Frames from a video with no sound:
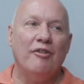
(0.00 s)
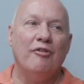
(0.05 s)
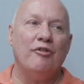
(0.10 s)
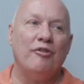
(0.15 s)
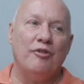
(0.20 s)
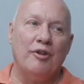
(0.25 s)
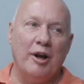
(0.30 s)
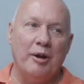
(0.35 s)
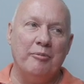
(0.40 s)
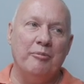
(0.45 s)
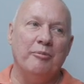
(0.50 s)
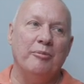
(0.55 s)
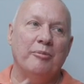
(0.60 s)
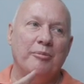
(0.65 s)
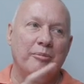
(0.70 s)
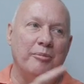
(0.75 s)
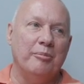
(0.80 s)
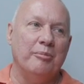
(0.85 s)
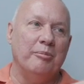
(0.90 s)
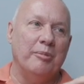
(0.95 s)

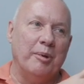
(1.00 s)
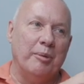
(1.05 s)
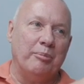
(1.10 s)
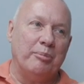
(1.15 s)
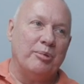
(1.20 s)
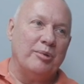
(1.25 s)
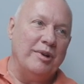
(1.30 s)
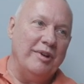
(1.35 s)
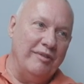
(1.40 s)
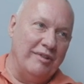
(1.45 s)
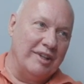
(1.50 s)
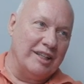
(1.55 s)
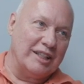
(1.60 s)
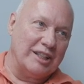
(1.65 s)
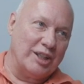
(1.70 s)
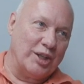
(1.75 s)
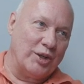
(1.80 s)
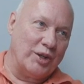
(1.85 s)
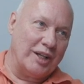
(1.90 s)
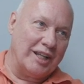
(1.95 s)
from the
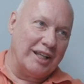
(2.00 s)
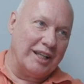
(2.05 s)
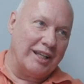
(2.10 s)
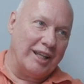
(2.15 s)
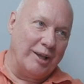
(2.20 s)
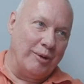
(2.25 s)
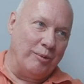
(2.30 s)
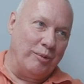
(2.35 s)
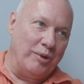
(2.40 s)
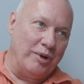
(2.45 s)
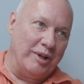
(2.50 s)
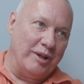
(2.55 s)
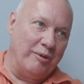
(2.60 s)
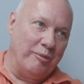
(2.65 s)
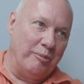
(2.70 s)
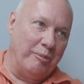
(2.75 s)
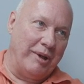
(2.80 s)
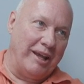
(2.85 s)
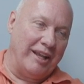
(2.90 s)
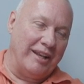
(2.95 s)
previous learning, it wouldn't
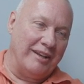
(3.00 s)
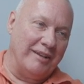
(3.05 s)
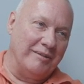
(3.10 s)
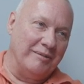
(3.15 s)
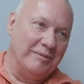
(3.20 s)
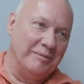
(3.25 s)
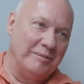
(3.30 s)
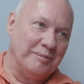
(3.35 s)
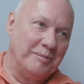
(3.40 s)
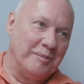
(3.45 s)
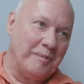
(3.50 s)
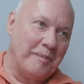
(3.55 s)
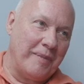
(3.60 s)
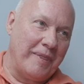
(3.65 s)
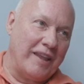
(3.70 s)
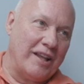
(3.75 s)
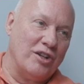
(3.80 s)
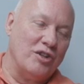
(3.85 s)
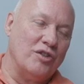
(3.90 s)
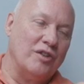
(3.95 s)
have been
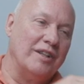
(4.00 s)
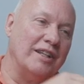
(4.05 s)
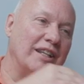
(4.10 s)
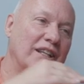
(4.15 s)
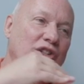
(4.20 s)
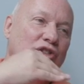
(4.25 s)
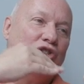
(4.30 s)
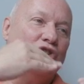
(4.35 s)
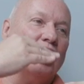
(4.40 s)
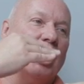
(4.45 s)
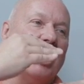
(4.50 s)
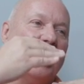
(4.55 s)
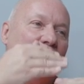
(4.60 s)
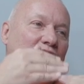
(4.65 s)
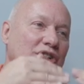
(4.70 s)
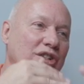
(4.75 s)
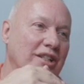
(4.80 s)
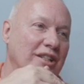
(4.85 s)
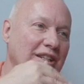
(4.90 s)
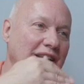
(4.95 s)

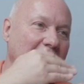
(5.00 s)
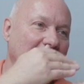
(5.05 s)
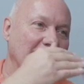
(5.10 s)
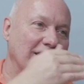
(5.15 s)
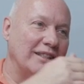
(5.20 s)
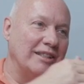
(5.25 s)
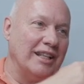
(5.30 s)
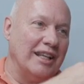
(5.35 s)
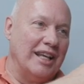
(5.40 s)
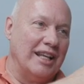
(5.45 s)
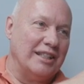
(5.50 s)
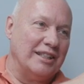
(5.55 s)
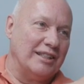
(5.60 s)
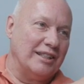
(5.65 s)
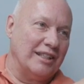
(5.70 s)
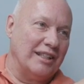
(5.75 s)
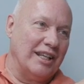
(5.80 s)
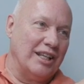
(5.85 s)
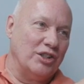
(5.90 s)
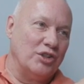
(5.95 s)
judged as
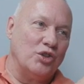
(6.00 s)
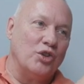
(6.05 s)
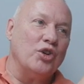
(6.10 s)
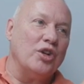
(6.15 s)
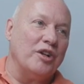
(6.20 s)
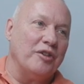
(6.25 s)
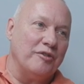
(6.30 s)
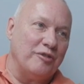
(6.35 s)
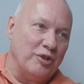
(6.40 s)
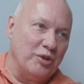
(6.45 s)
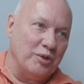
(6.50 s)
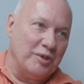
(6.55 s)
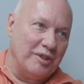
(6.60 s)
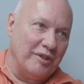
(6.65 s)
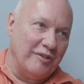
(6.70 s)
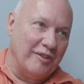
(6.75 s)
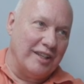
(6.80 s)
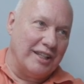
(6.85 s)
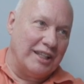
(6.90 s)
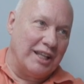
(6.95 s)
good of use
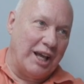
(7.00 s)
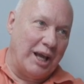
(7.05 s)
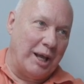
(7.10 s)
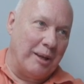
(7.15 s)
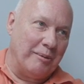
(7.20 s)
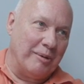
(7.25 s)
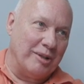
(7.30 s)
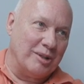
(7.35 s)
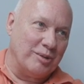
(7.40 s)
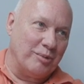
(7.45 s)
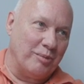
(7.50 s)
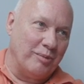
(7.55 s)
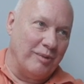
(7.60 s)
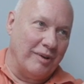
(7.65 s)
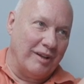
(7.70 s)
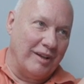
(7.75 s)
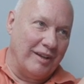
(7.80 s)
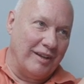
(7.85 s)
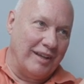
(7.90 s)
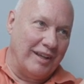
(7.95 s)
of the time as
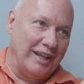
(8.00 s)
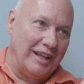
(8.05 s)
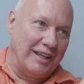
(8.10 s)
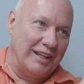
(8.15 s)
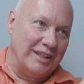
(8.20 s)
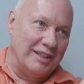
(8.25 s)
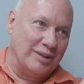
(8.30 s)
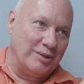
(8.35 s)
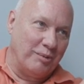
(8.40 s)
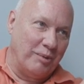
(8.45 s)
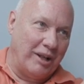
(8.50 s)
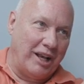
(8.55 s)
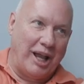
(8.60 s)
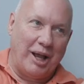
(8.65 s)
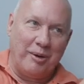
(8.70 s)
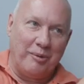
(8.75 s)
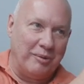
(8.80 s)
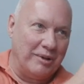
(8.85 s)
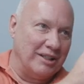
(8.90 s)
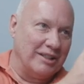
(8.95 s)
when
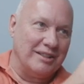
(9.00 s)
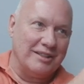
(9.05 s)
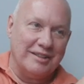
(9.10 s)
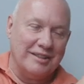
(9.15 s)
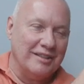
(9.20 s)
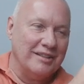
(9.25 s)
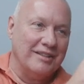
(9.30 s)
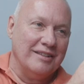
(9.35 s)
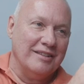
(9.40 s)
I was